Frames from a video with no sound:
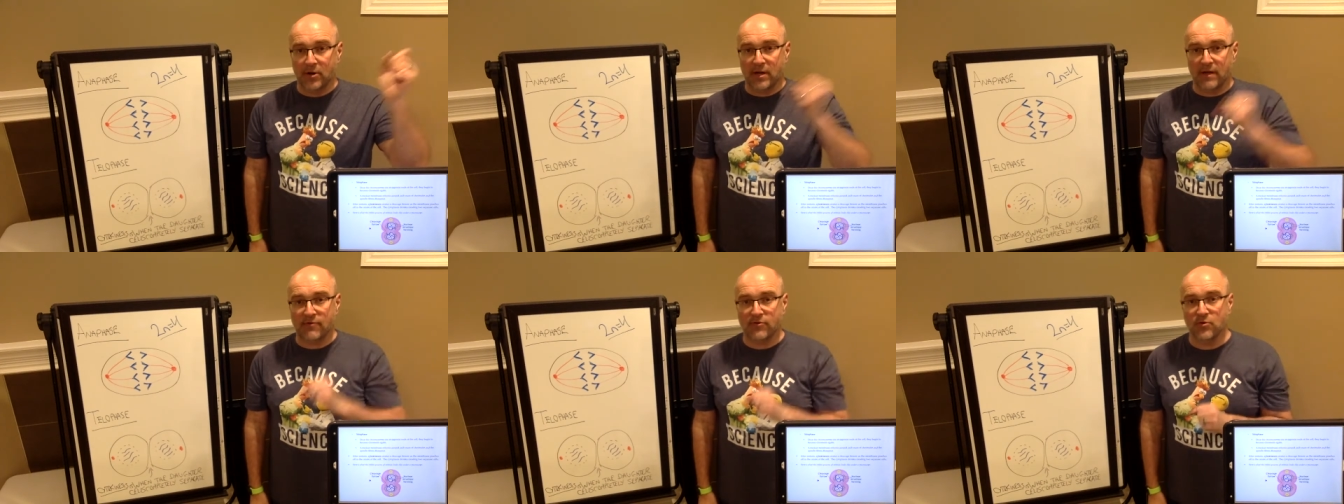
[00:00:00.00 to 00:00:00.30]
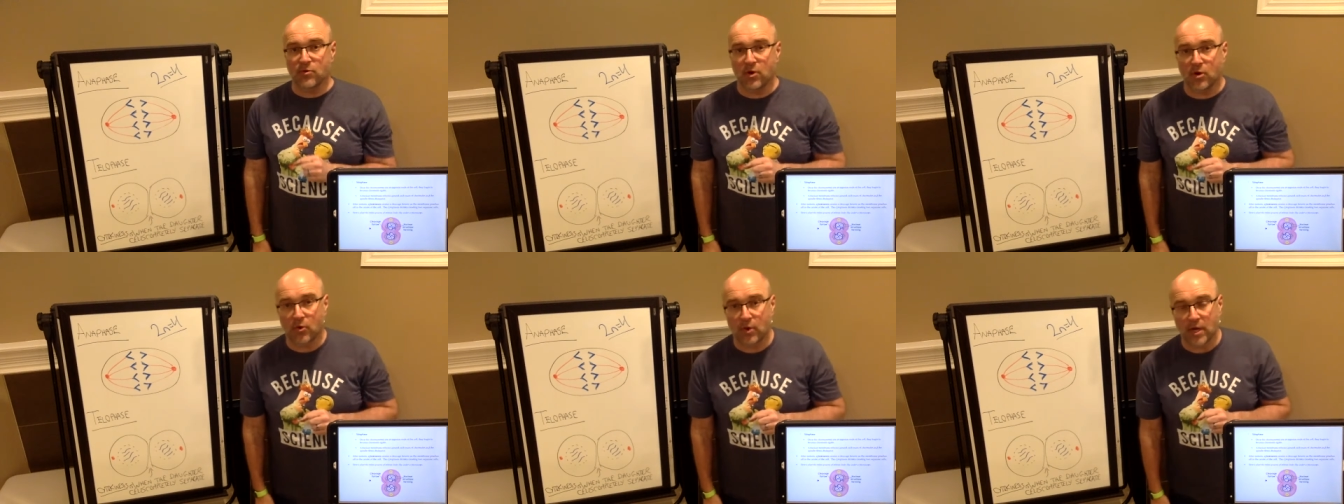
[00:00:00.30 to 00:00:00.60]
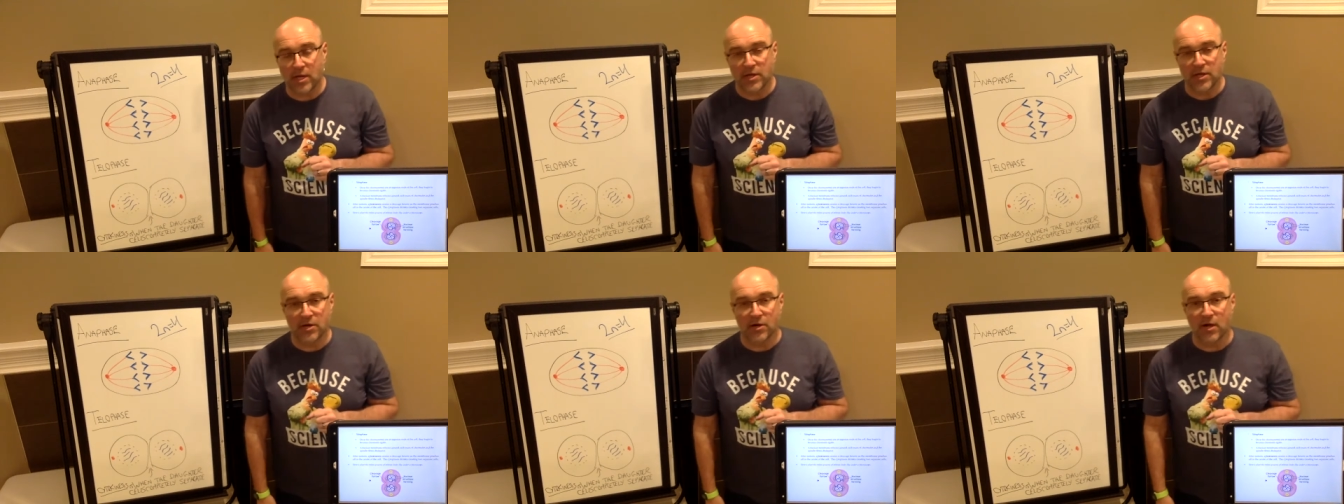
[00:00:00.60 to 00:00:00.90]
It gives you a
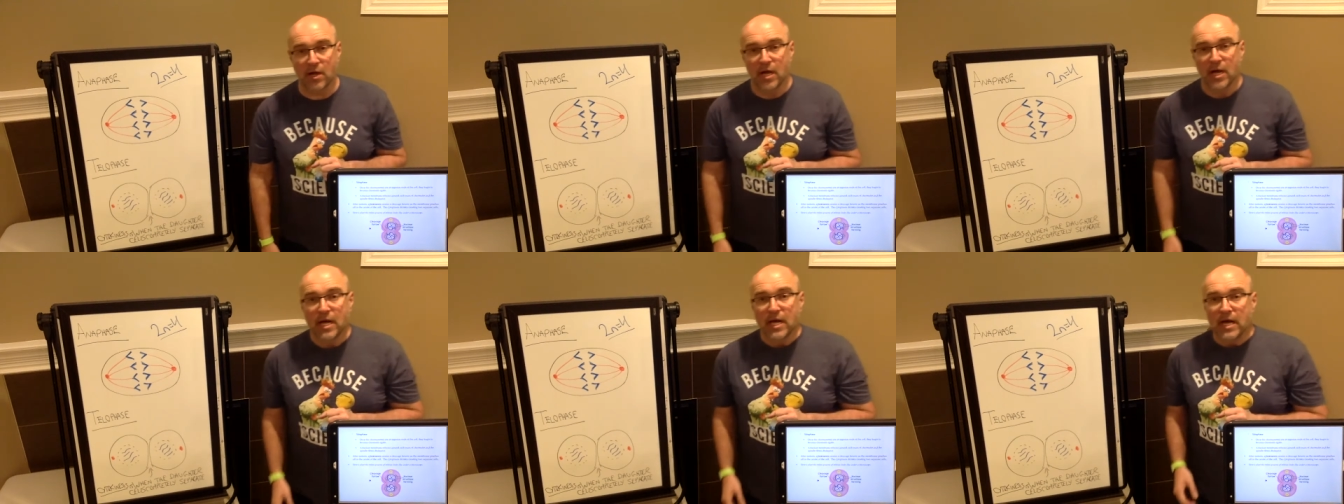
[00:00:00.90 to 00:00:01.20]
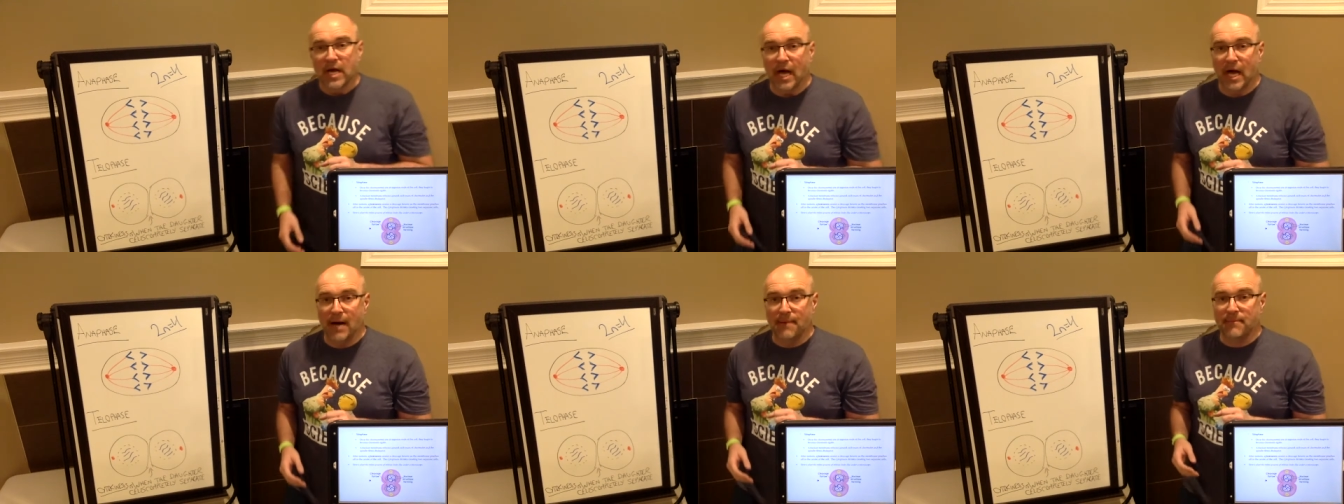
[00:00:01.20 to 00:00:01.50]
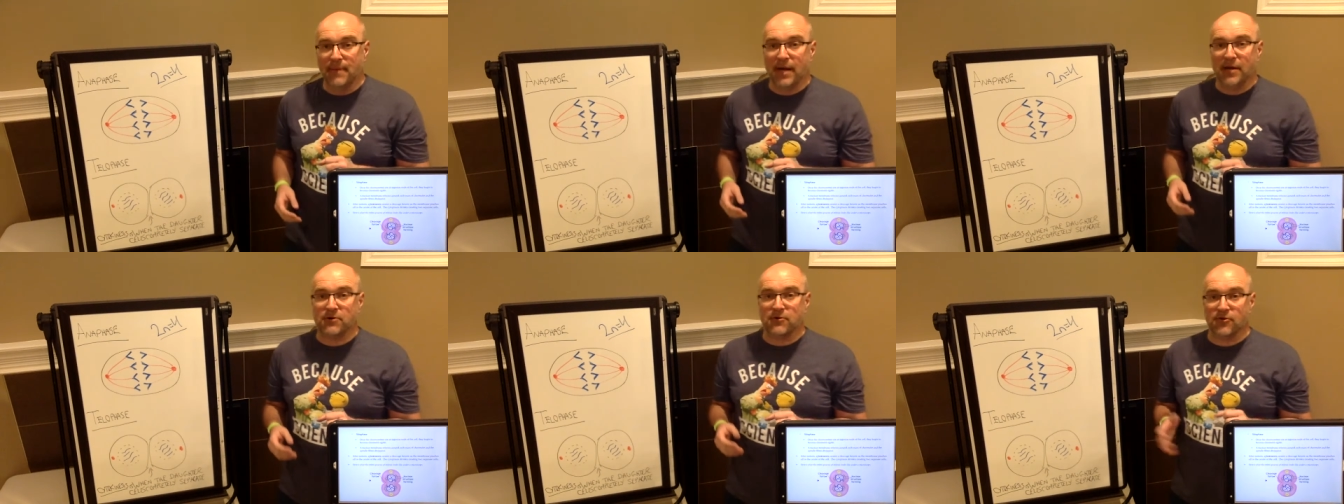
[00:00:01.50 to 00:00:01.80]
quick little uh,
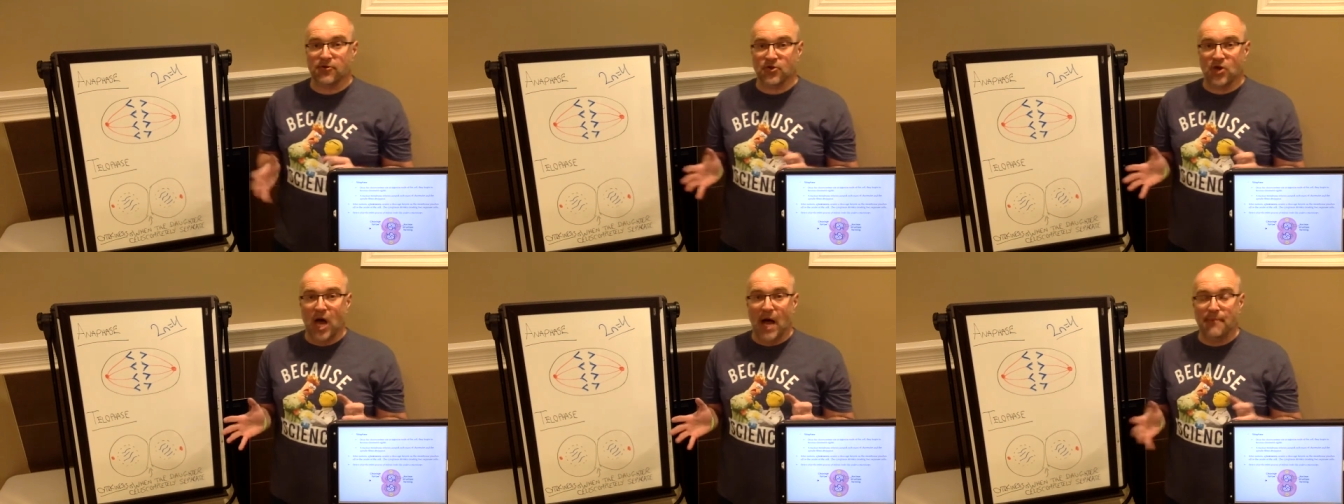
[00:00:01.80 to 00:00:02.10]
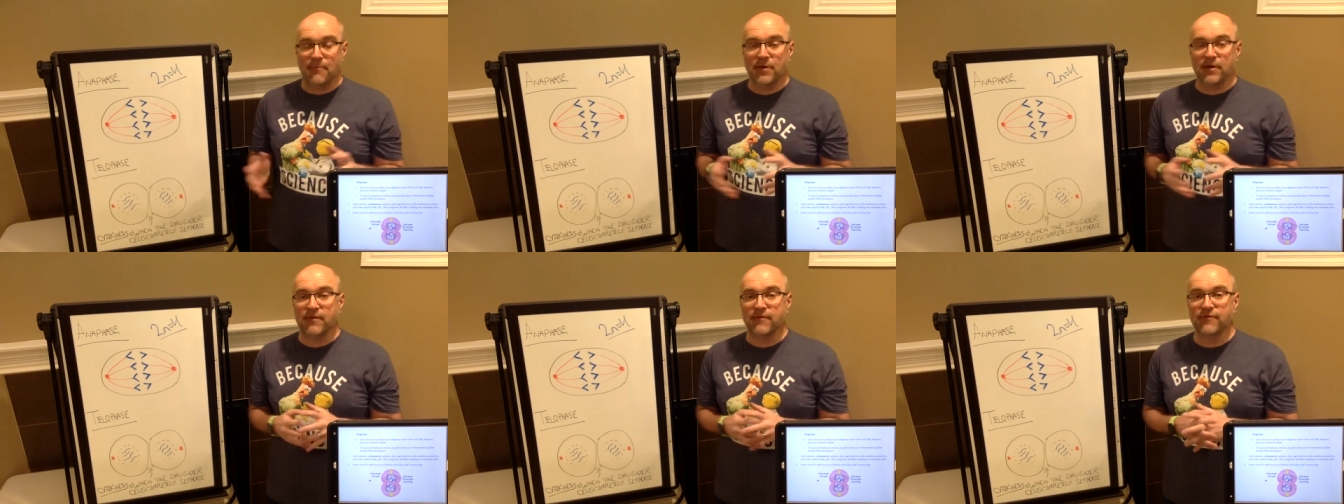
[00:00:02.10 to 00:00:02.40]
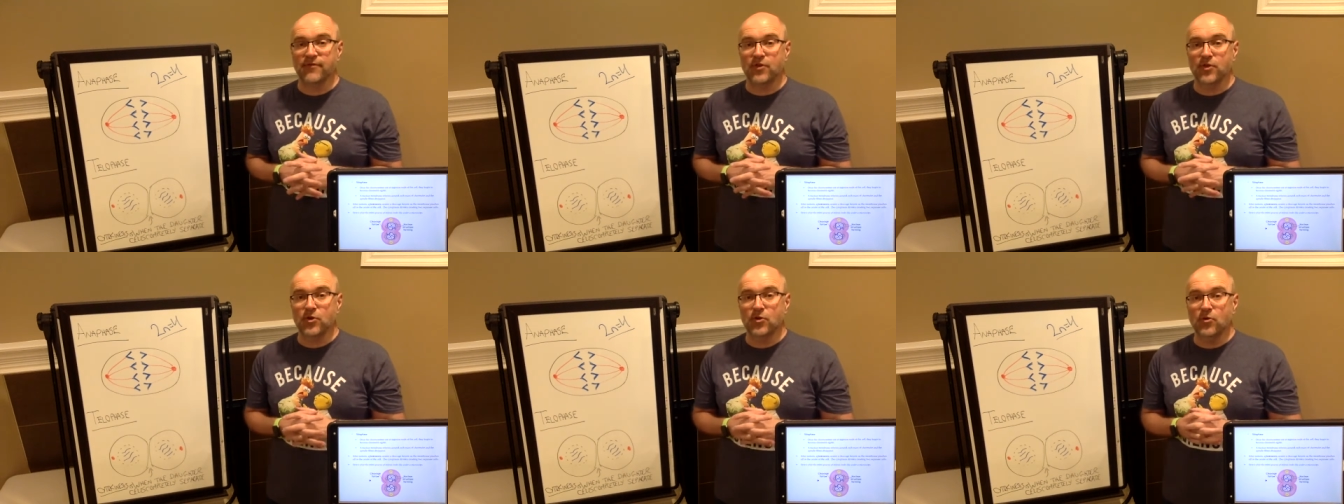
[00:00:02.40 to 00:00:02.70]

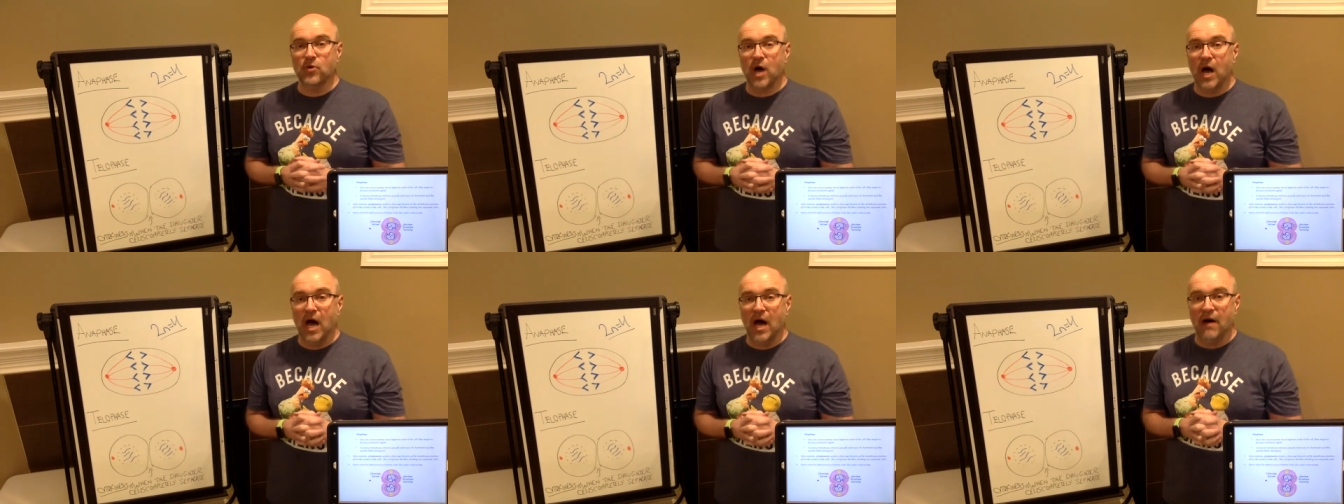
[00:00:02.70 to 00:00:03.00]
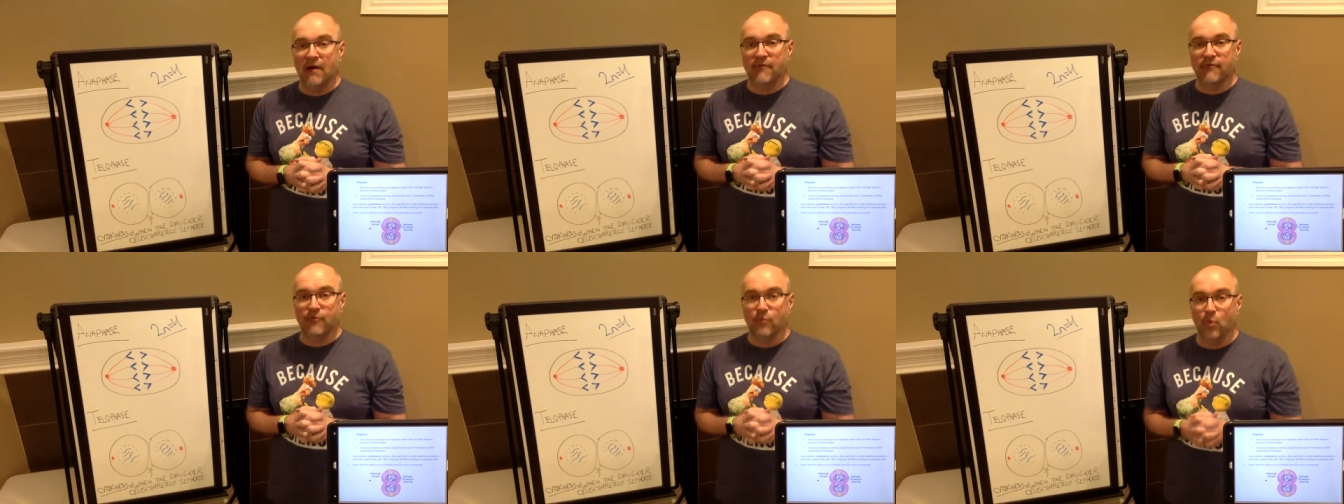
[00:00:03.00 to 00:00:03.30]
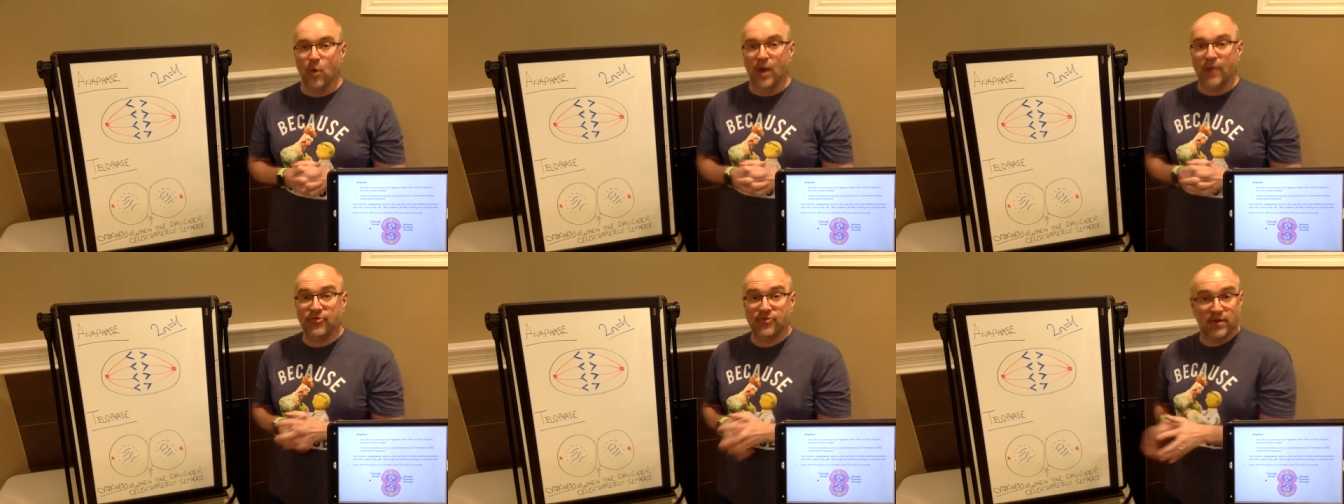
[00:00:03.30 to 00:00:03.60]
microscopic view of
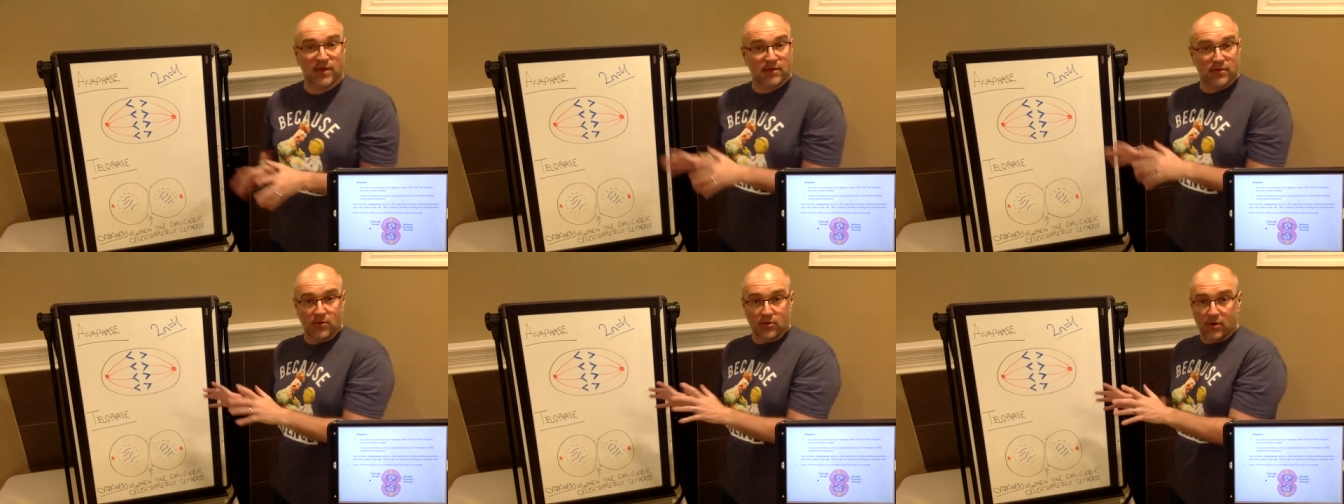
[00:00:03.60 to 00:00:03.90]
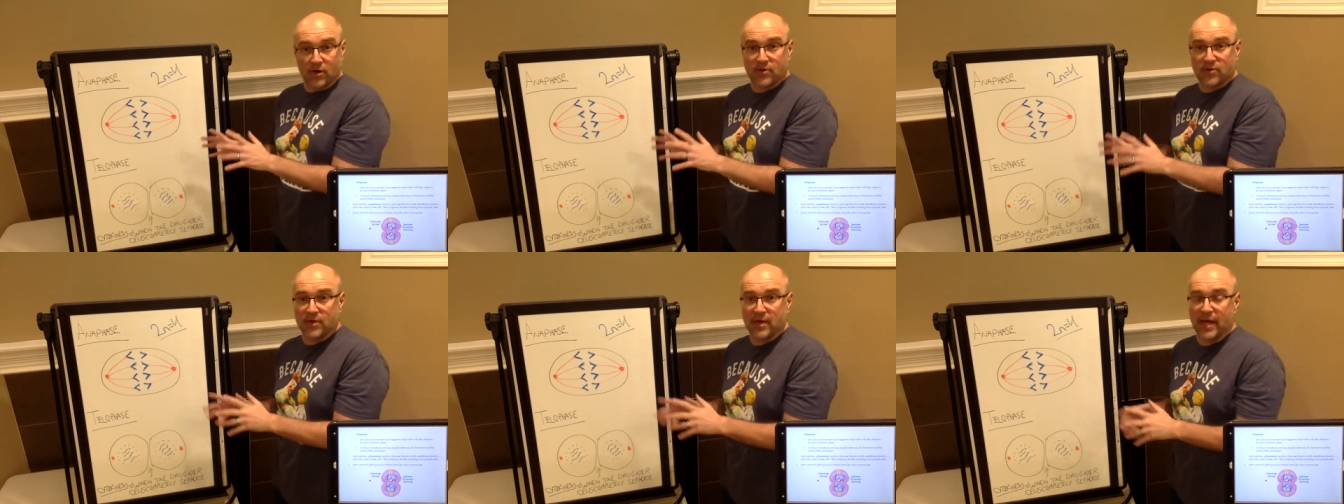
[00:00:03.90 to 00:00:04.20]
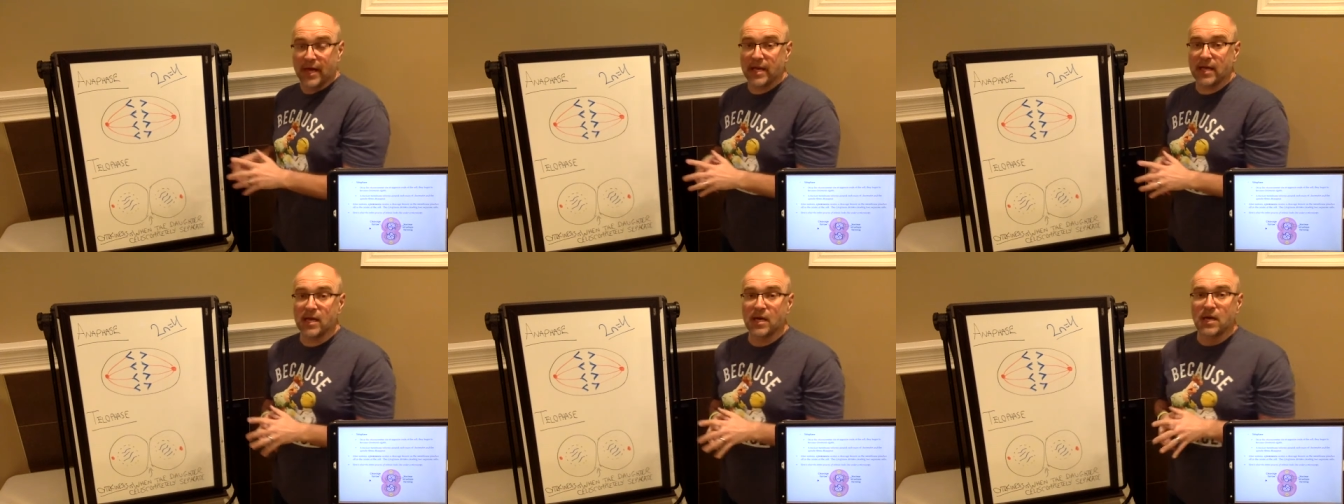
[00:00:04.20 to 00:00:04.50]
what this looks
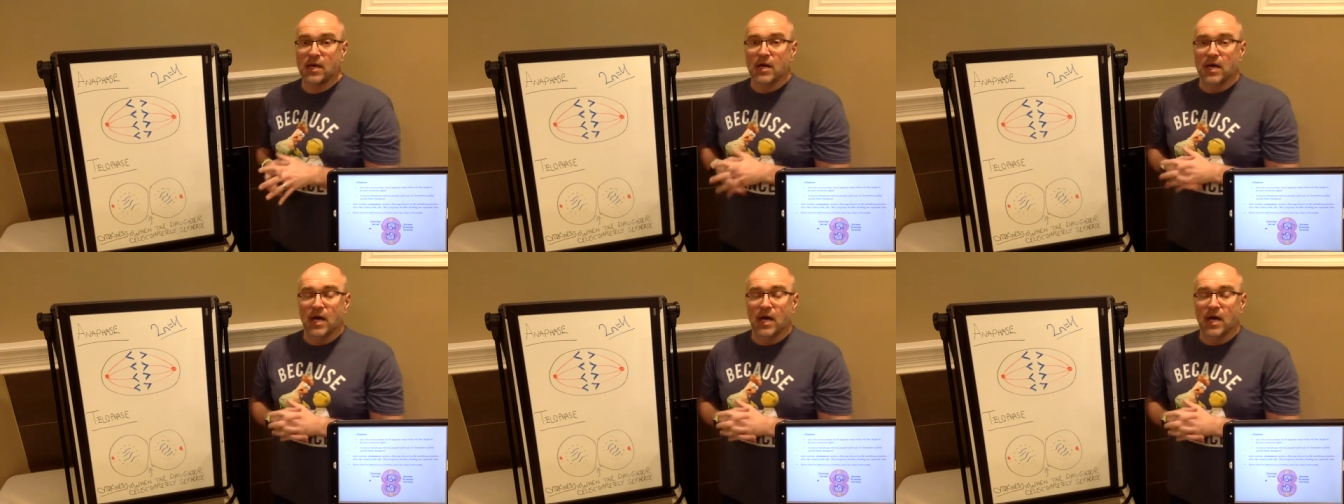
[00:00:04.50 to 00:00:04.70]
like